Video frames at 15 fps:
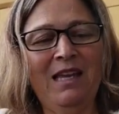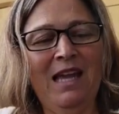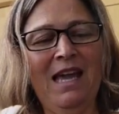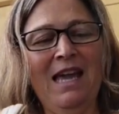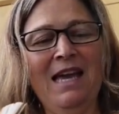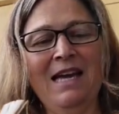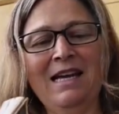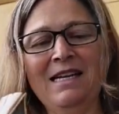
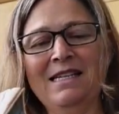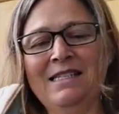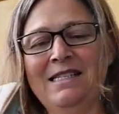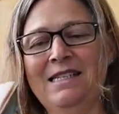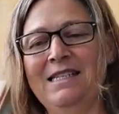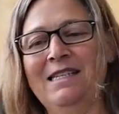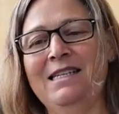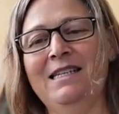And
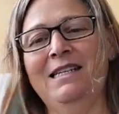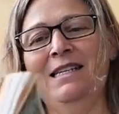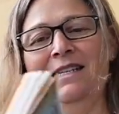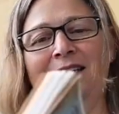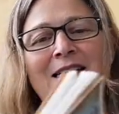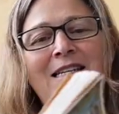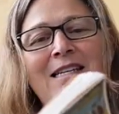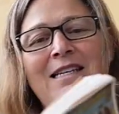
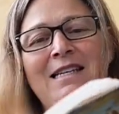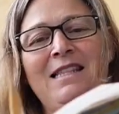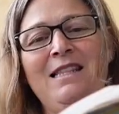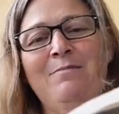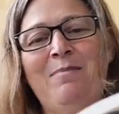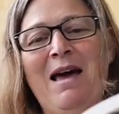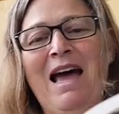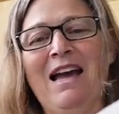in the
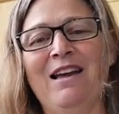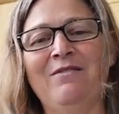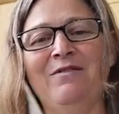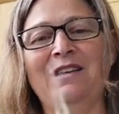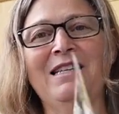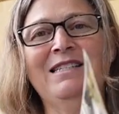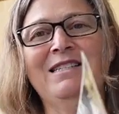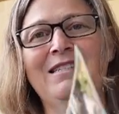back of
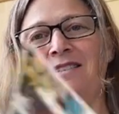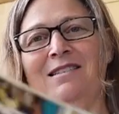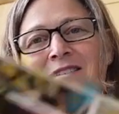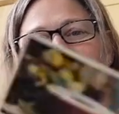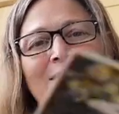this